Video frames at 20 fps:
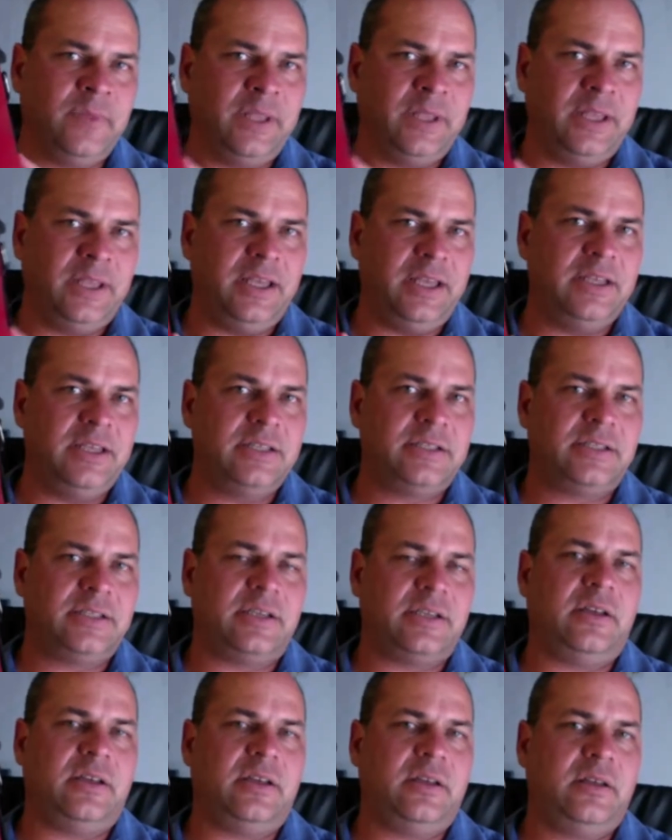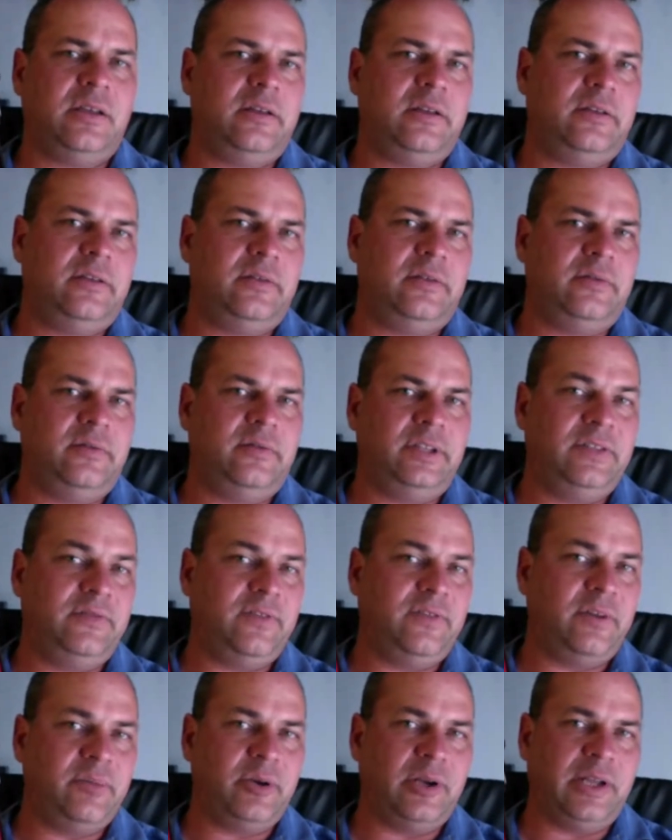is a
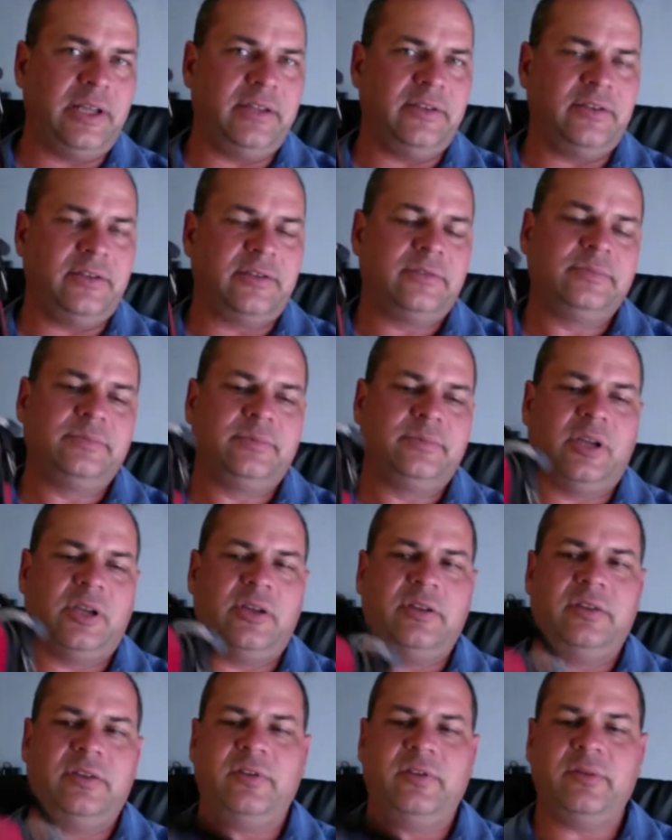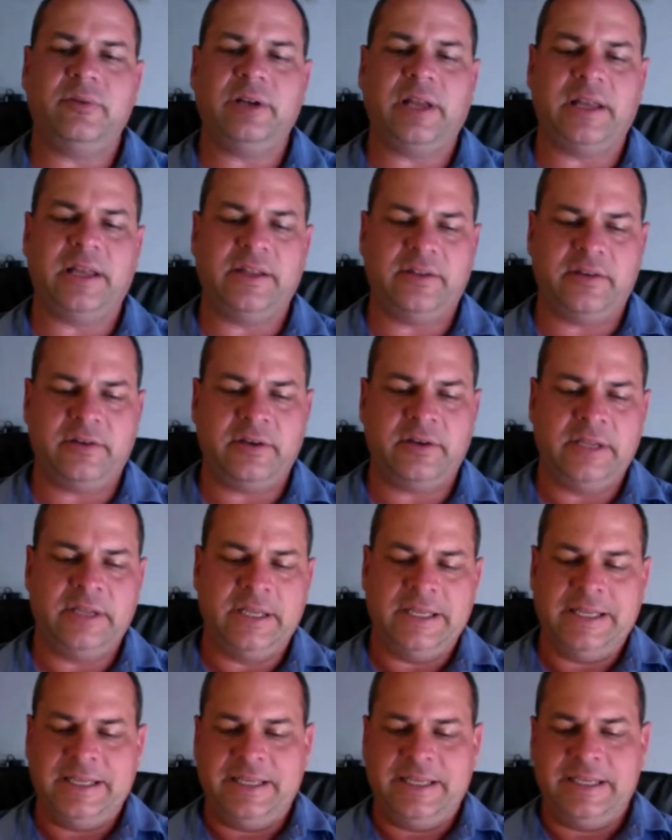defibrillator. Now, a defibrillator
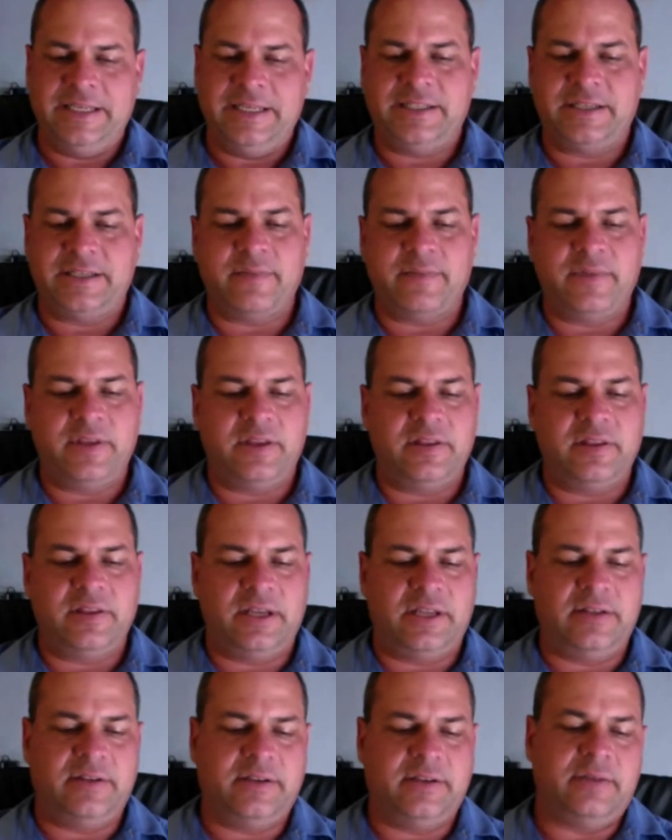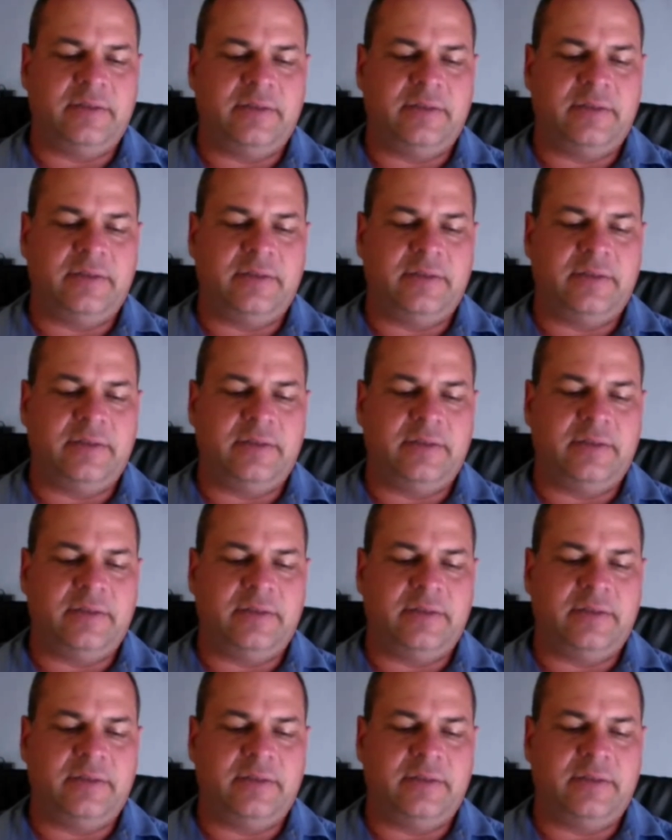is something that